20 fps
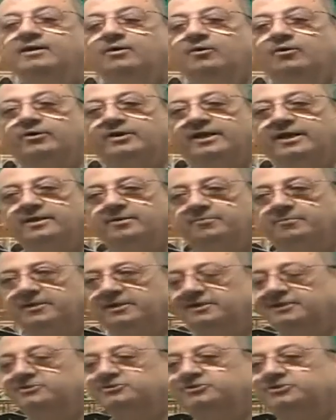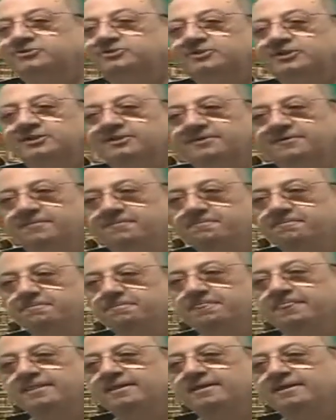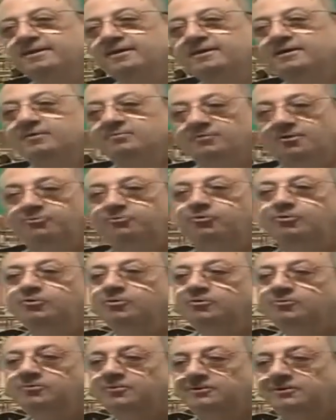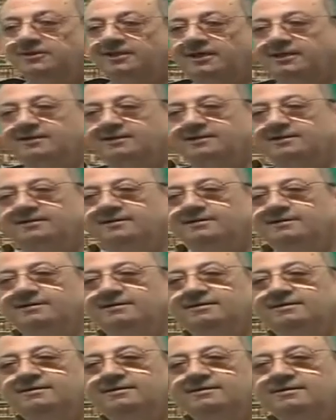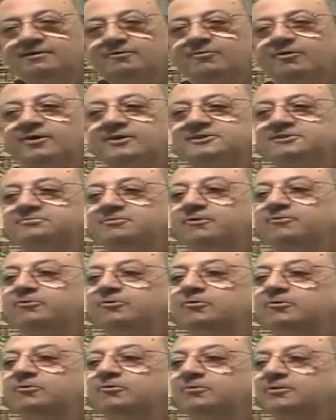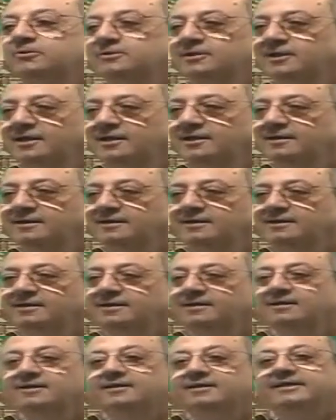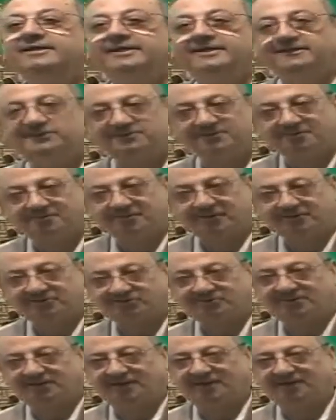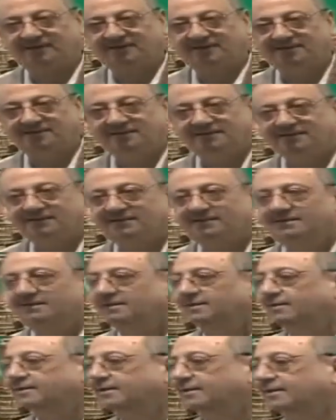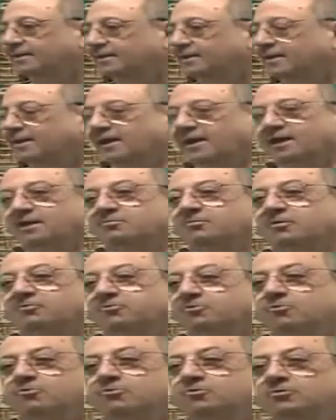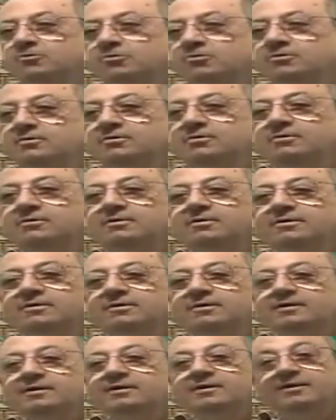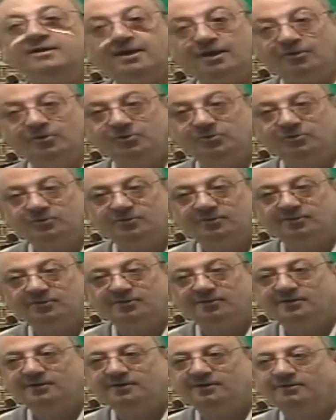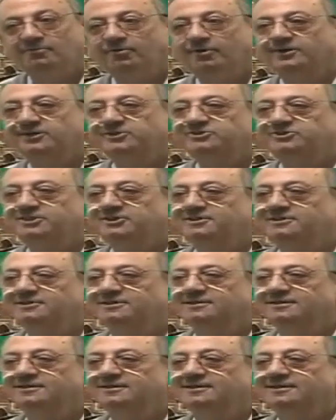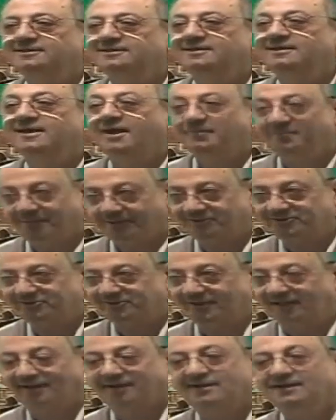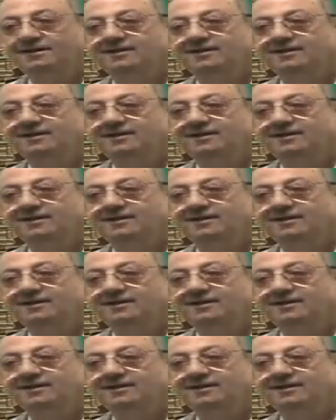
Okay, brothers and sisters? Mafulun mutlaq. What is mafulun mutlaq? It is a masdar. Al mafulu lahu. What is it? Masdar.